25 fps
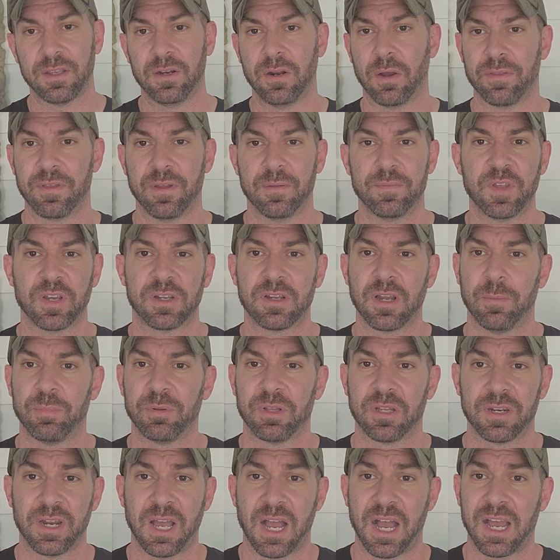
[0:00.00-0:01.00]
know, the
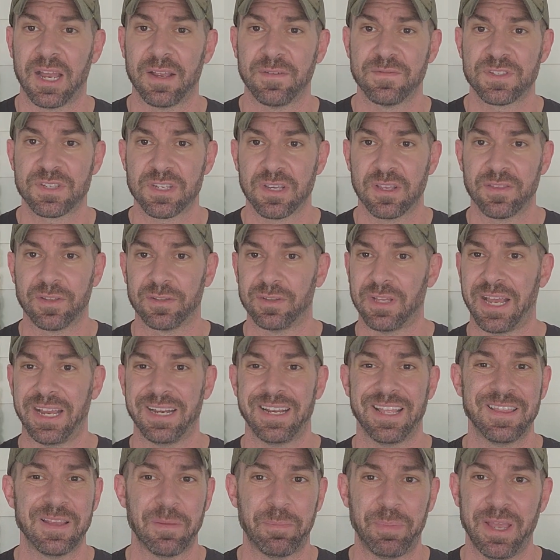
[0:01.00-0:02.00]
couple of knives, the
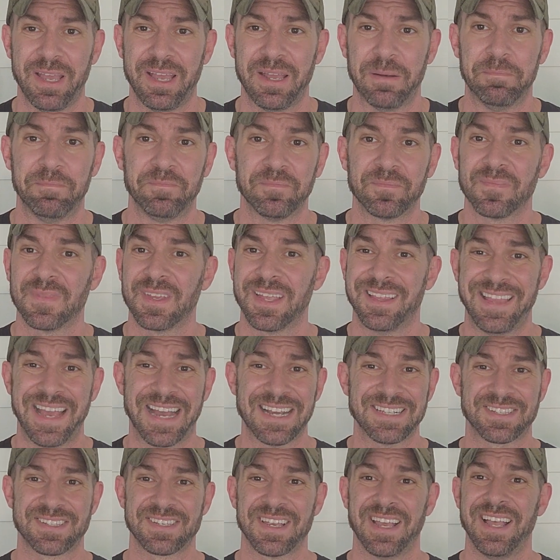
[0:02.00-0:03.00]
light and the pen.
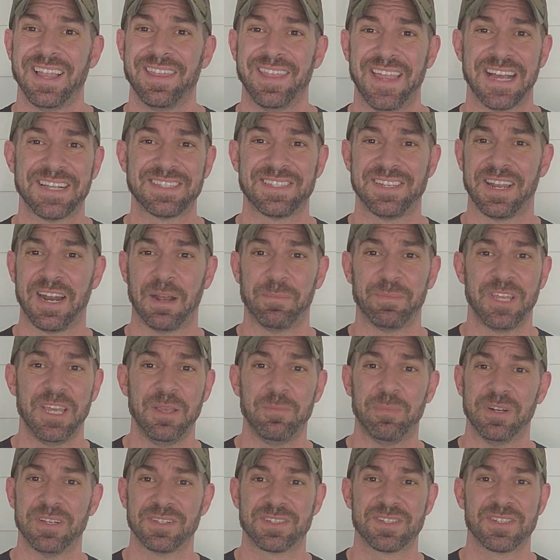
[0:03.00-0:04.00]
That's it. I'm
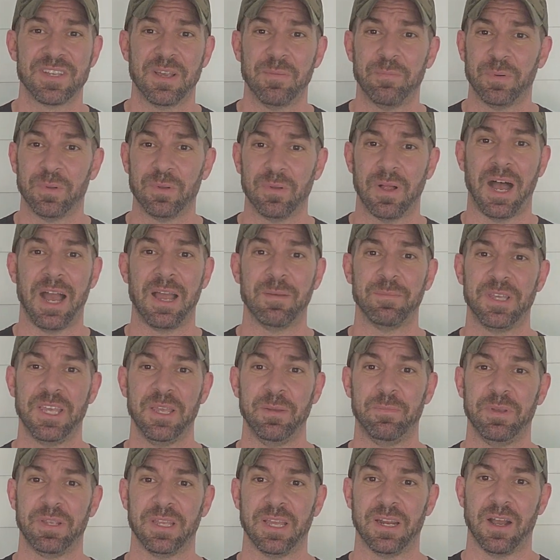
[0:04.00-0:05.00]
keeping it simple. I'm
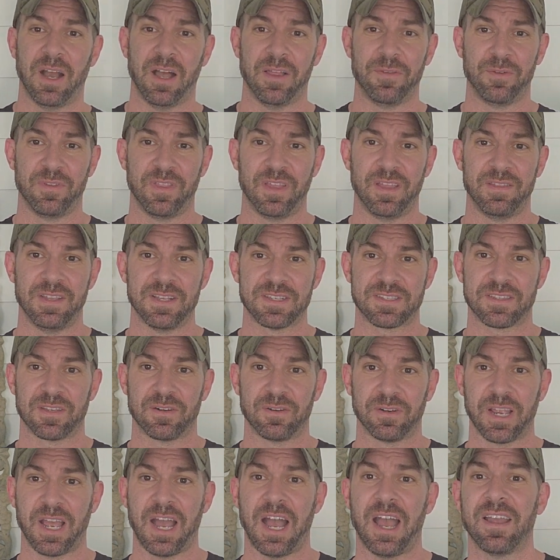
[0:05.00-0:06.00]
keeping it, other than this
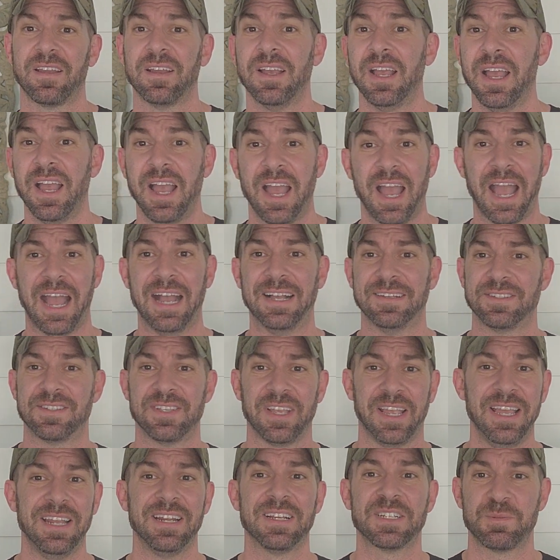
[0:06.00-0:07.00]
little guy, as
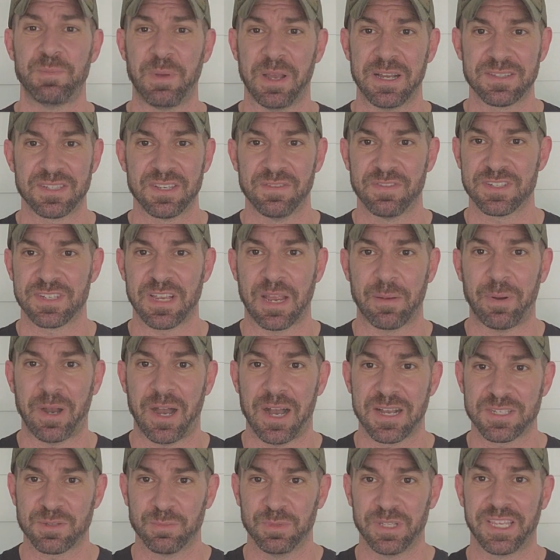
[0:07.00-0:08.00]
inexpensive as I
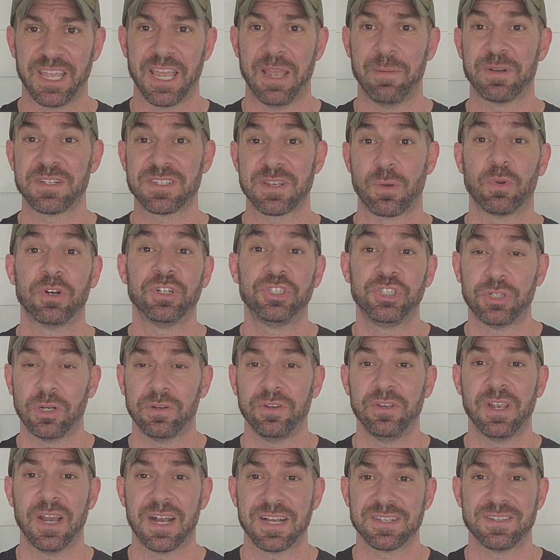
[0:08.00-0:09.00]
possibly can, because I want to show
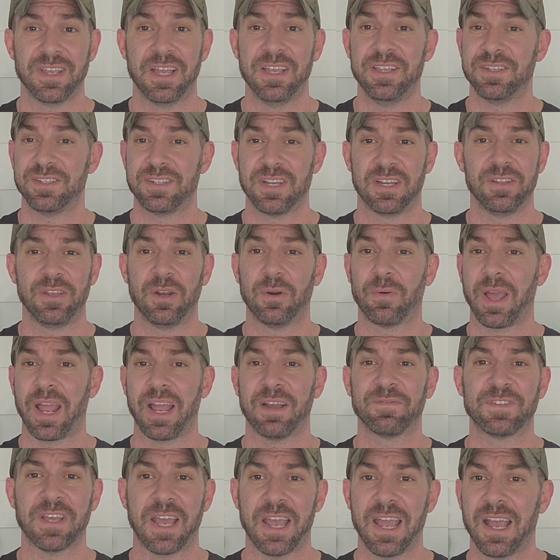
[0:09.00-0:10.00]
you guys that you don't
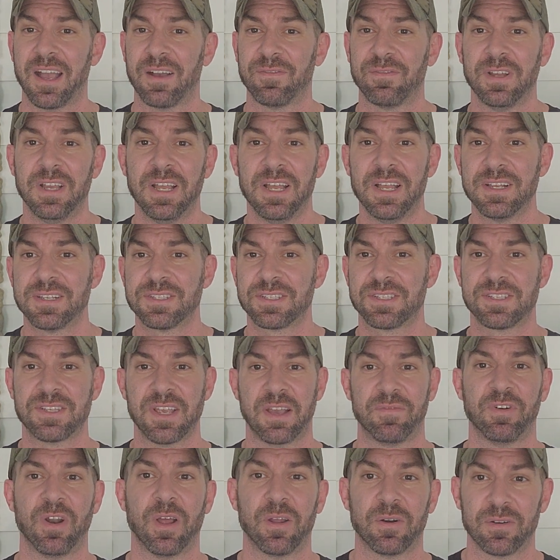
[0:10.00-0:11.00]
have to have
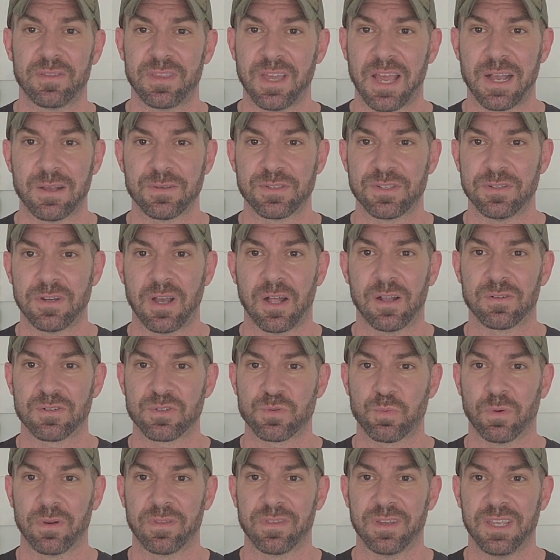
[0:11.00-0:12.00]
$700,000
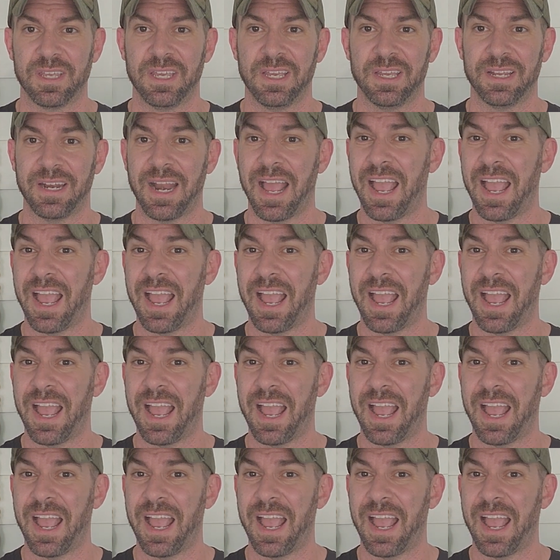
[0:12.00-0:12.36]
worth of kit